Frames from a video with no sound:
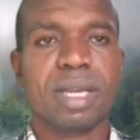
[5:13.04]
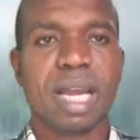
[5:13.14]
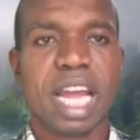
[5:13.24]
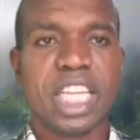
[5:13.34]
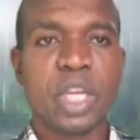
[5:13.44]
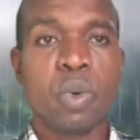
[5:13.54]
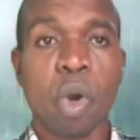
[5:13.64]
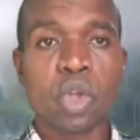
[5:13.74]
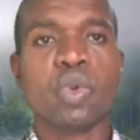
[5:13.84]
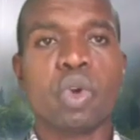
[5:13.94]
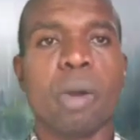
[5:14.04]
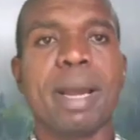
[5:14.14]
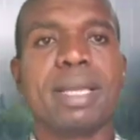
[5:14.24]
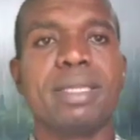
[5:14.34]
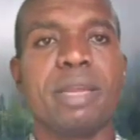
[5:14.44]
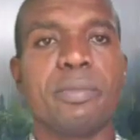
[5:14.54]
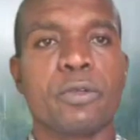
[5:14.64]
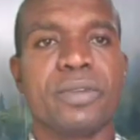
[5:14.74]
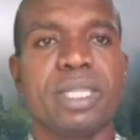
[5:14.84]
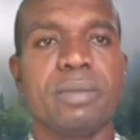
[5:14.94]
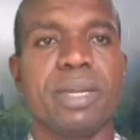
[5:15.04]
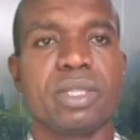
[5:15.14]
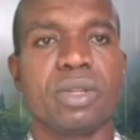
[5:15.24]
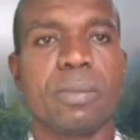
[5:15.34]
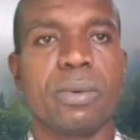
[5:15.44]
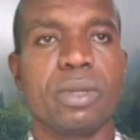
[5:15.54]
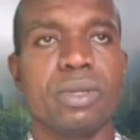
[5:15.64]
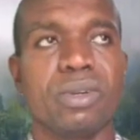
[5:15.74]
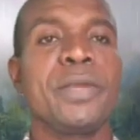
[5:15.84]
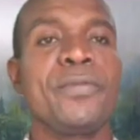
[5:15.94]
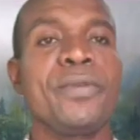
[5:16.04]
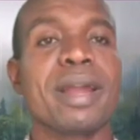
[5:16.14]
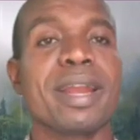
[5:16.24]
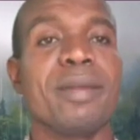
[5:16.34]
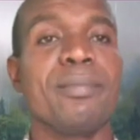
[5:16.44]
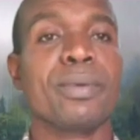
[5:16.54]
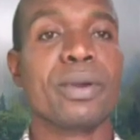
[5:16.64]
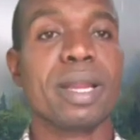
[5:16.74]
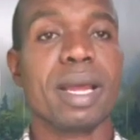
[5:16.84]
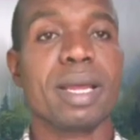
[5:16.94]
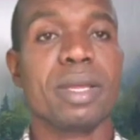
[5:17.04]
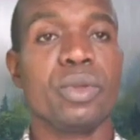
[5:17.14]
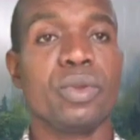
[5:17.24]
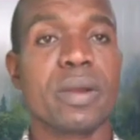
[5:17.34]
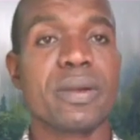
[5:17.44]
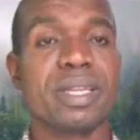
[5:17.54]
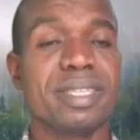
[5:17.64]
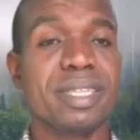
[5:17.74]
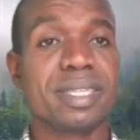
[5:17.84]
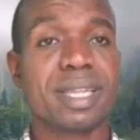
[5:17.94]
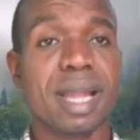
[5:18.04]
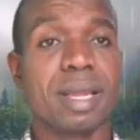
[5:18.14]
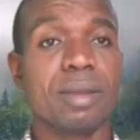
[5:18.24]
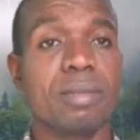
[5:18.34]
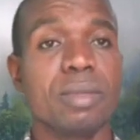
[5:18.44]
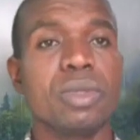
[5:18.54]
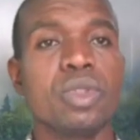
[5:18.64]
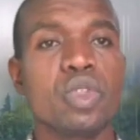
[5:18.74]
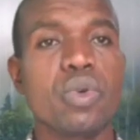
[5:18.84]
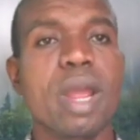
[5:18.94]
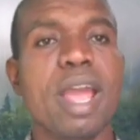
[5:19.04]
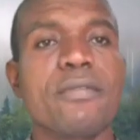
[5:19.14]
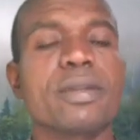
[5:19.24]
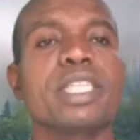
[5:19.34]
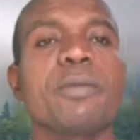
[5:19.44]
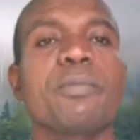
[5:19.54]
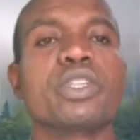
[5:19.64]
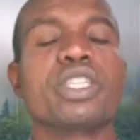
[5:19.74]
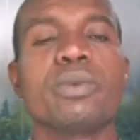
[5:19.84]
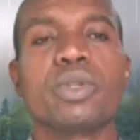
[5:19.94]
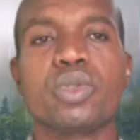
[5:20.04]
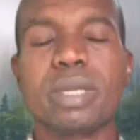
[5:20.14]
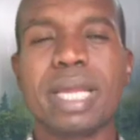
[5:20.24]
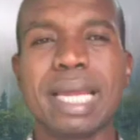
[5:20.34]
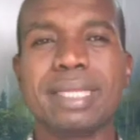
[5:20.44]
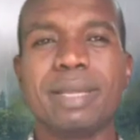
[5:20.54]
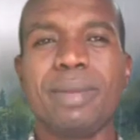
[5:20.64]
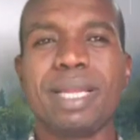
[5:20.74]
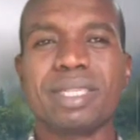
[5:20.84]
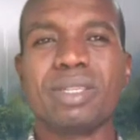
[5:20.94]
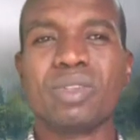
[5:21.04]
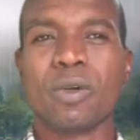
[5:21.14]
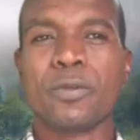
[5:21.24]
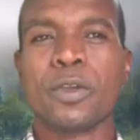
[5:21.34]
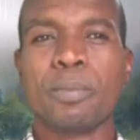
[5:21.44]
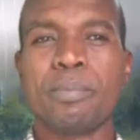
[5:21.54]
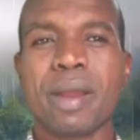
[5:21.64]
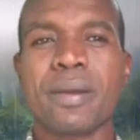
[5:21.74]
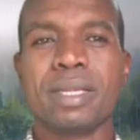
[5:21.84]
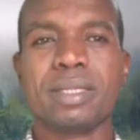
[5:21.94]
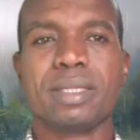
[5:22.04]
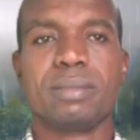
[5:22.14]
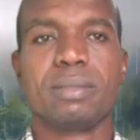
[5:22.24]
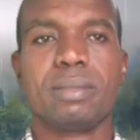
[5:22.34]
And he will also command prophetic blessing upon you. If you are a brother, you are a sister, do everything possible to get the blessing of your parents.